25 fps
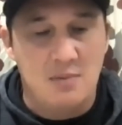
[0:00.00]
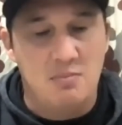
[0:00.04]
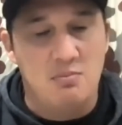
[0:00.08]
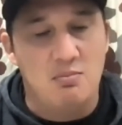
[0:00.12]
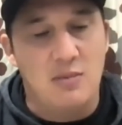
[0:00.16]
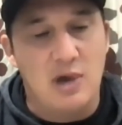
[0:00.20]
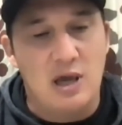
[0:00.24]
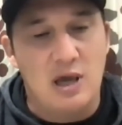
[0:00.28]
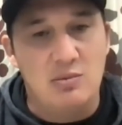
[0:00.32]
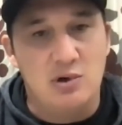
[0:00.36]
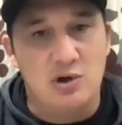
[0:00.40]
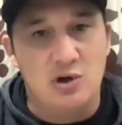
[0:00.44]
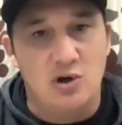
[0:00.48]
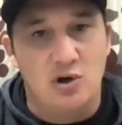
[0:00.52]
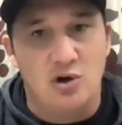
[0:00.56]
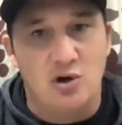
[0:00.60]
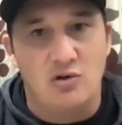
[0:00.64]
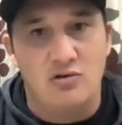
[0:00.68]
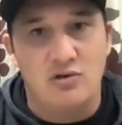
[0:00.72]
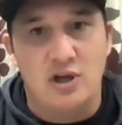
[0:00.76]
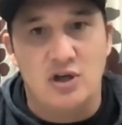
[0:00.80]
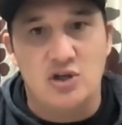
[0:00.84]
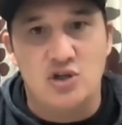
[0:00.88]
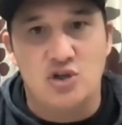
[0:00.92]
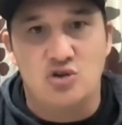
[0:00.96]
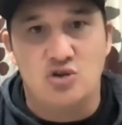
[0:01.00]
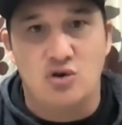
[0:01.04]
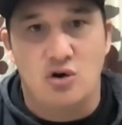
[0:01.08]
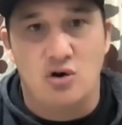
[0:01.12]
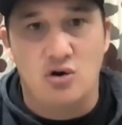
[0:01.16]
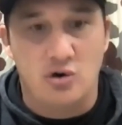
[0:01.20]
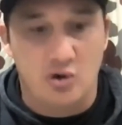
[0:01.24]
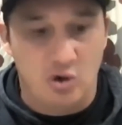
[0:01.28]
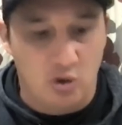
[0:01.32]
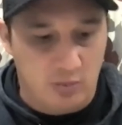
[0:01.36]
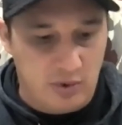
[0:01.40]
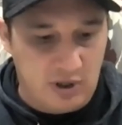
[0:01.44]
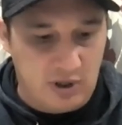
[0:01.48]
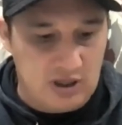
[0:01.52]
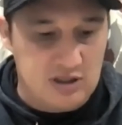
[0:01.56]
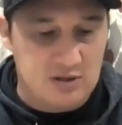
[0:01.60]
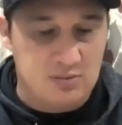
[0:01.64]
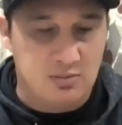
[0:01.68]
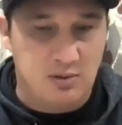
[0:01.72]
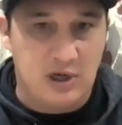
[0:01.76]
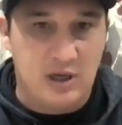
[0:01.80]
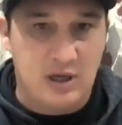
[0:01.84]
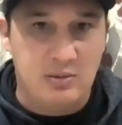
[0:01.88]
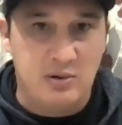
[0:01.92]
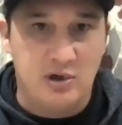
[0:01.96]
maybe not on that strong girl, but he's
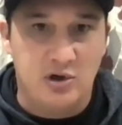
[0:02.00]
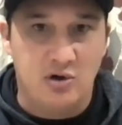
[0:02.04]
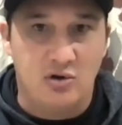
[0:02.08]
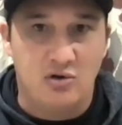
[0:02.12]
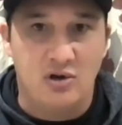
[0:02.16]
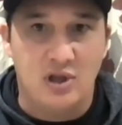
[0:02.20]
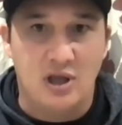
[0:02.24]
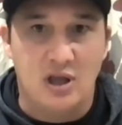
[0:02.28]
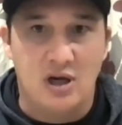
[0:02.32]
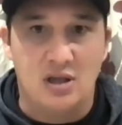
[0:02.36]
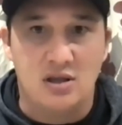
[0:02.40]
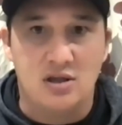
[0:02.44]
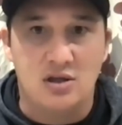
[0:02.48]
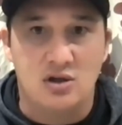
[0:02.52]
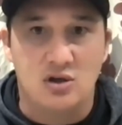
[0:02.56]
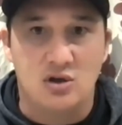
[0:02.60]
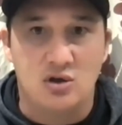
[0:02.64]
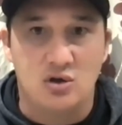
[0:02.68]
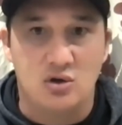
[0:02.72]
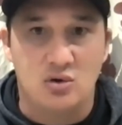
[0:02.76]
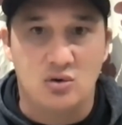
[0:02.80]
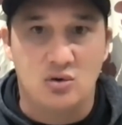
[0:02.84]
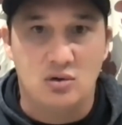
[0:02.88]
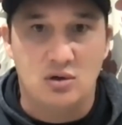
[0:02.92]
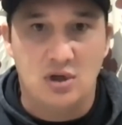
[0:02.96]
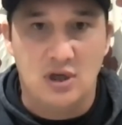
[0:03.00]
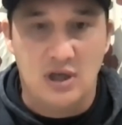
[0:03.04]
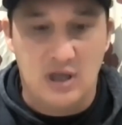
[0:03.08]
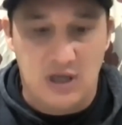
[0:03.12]
blaming it on that other girl.